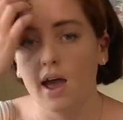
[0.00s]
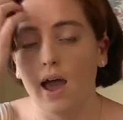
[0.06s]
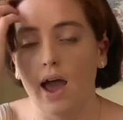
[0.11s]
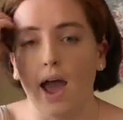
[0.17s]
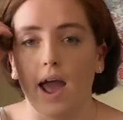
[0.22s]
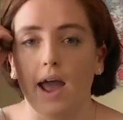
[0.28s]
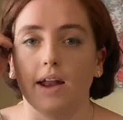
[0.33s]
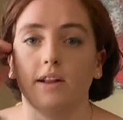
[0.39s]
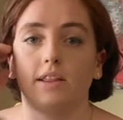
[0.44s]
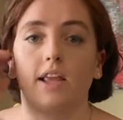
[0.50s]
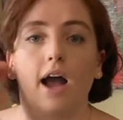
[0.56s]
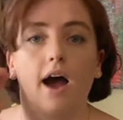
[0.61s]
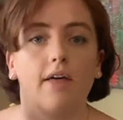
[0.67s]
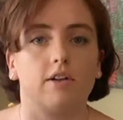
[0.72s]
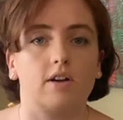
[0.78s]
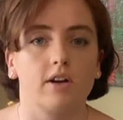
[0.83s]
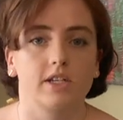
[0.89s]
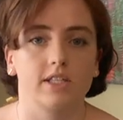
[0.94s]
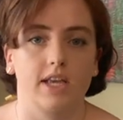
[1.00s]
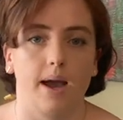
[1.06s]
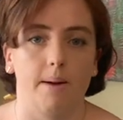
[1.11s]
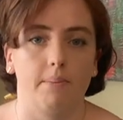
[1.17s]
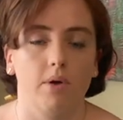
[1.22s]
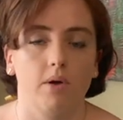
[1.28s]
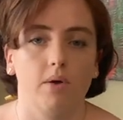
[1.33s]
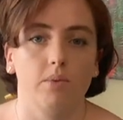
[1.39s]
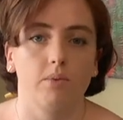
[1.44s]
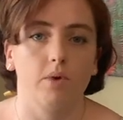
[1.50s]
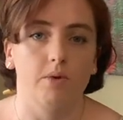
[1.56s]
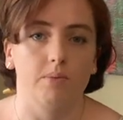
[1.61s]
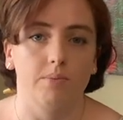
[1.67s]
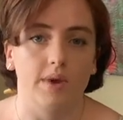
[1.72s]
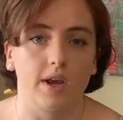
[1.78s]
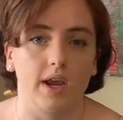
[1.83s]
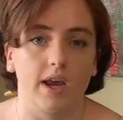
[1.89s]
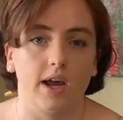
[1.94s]
and the other example will
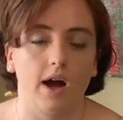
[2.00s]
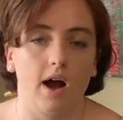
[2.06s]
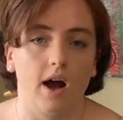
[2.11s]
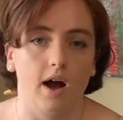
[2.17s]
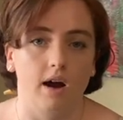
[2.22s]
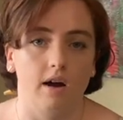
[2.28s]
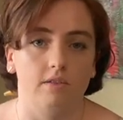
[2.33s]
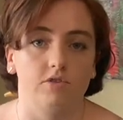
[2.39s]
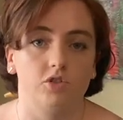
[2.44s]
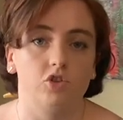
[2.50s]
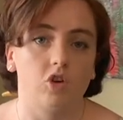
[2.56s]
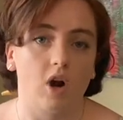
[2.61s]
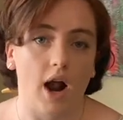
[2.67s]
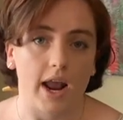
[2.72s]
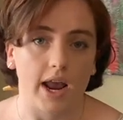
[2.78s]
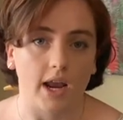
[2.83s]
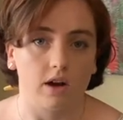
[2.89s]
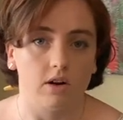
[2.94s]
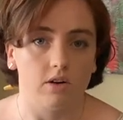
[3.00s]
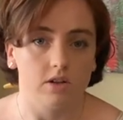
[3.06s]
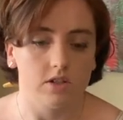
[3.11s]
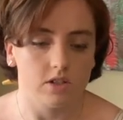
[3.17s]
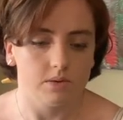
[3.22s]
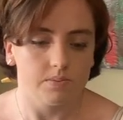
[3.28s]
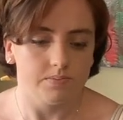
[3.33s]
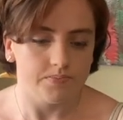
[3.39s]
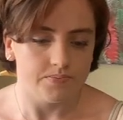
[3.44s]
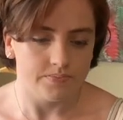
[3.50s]
be of triangles.